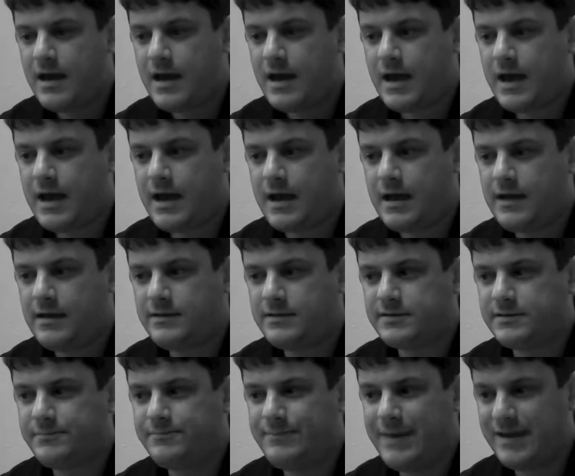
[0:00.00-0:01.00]

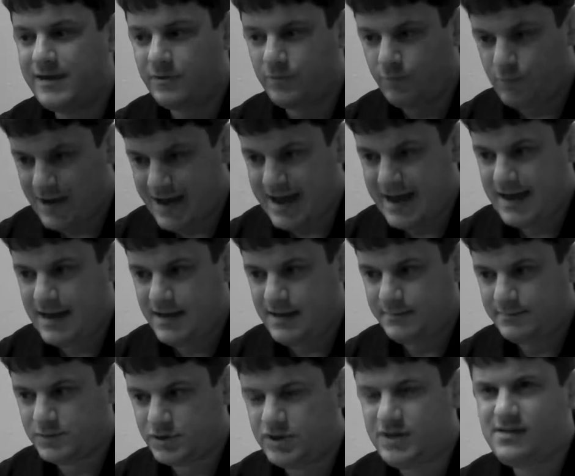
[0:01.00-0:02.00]
And Megan
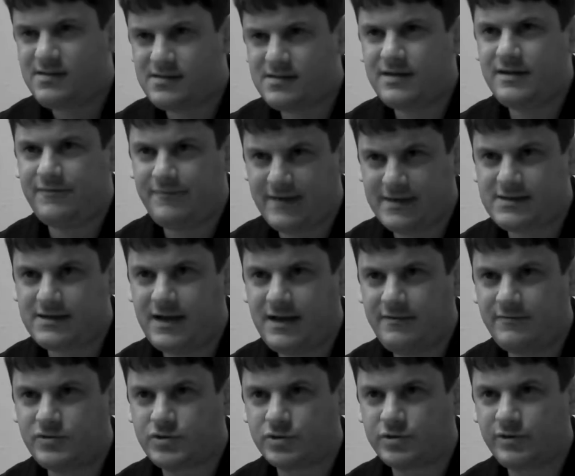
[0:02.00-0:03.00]
Way, she's an
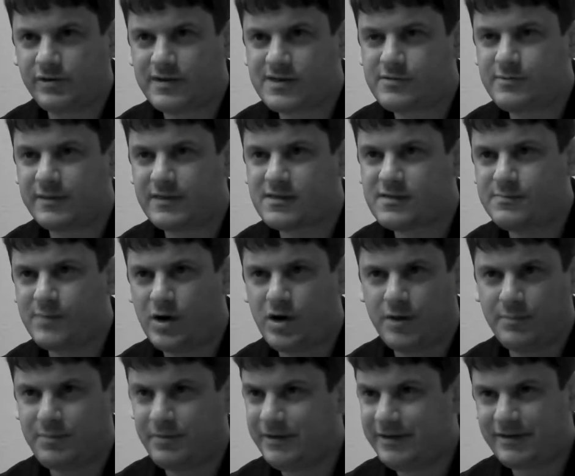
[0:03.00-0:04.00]
investigative journalist with a
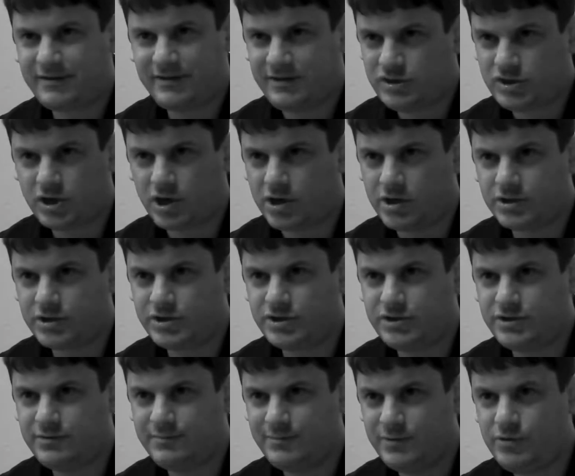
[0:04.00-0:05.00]
small politically charged
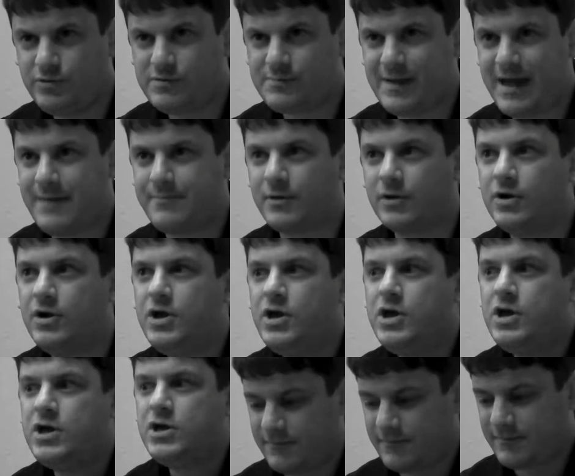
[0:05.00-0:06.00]
newspaper,
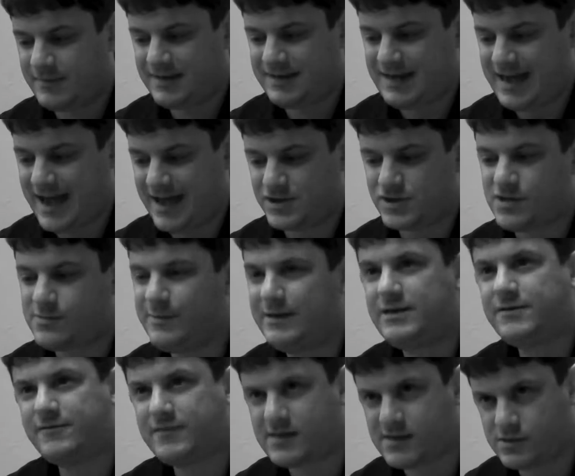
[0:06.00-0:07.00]
catches
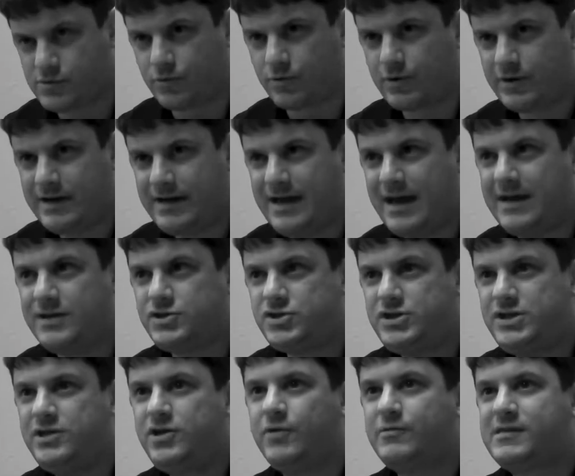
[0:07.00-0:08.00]
wind of the story and
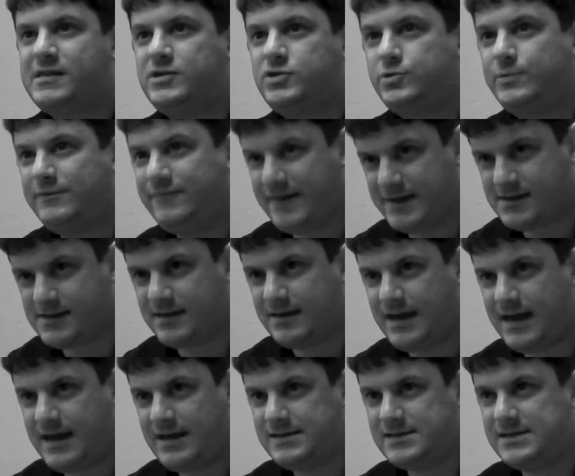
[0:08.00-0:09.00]
she goes in to
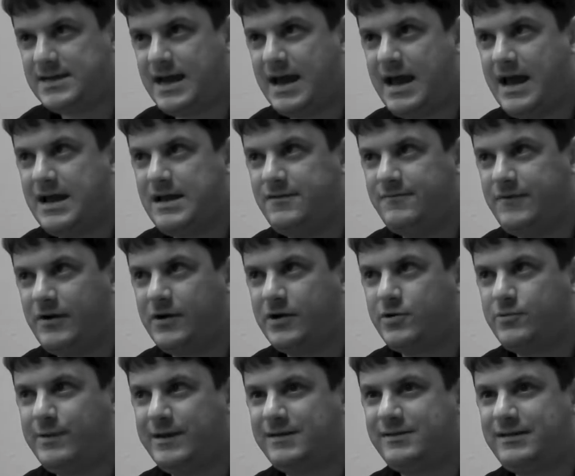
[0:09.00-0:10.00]
investigate and very
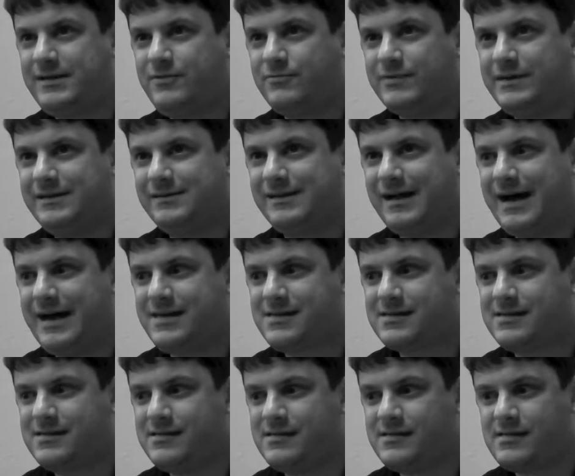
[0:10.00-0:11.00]
quickly
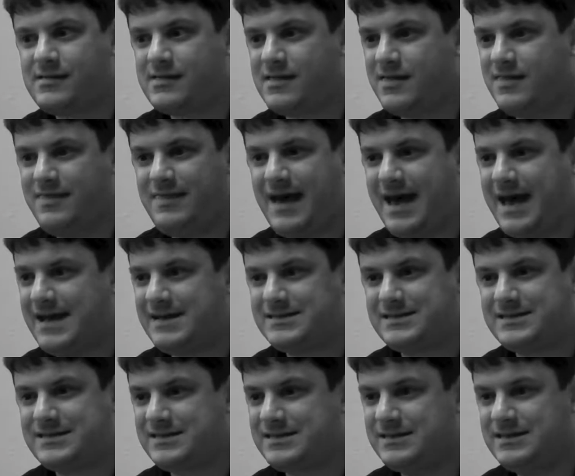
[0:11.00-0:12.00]
realizes that
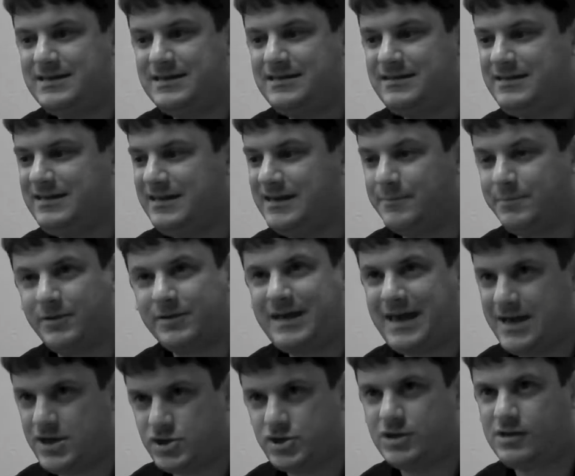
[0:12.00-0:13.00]
the
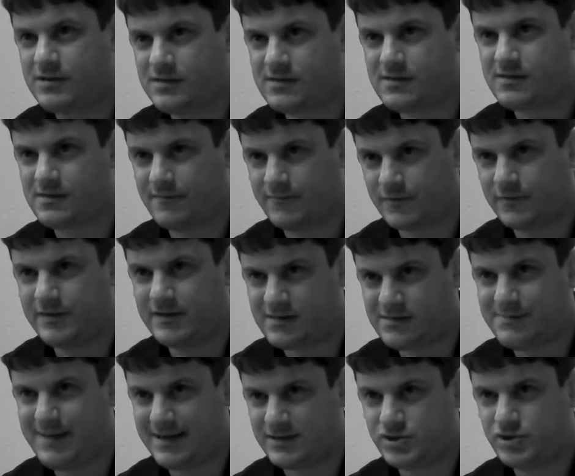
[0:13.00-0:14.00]
implications for
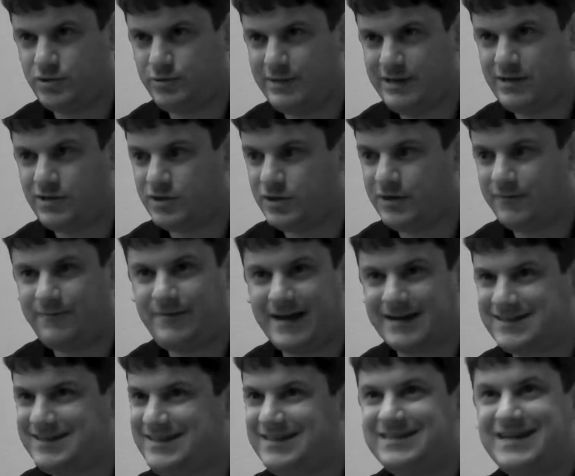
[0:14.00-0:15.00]
this mass shooting could
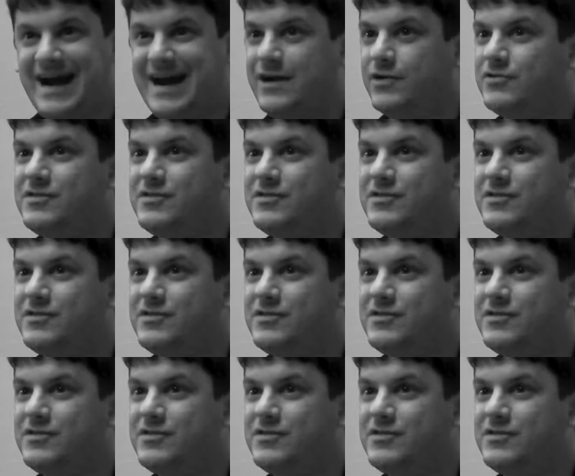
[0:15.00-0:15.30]
affect the entire